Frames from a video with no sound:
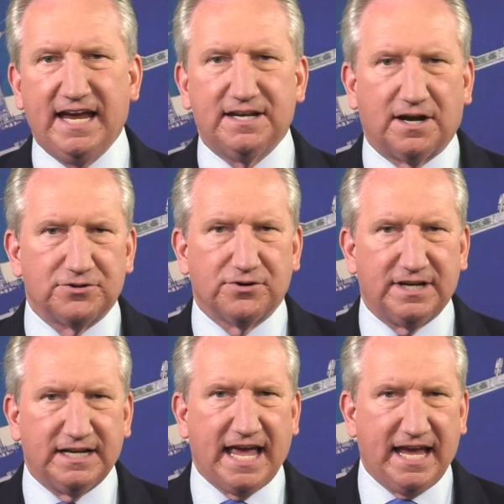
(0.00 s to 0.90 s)

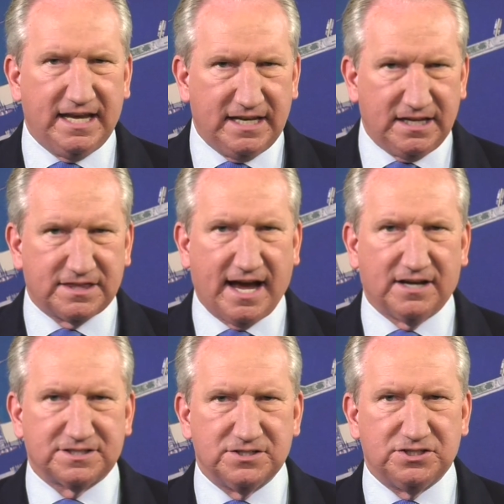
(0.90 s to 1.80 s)

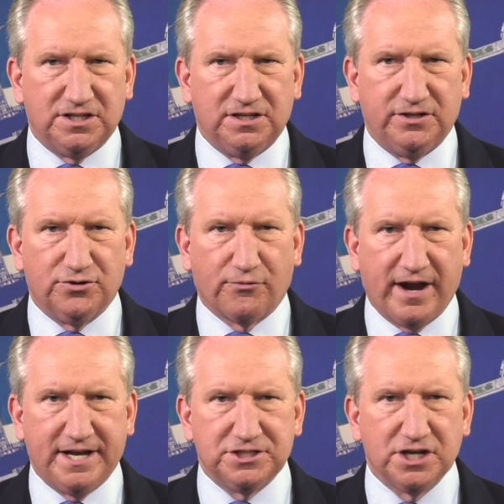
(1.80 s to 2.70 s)
880,000 TEU
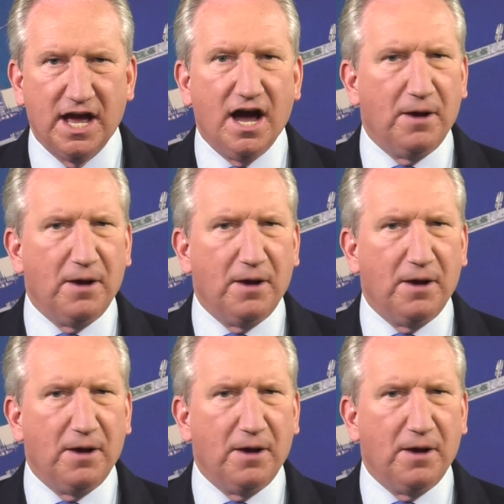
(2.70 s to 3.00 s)
range,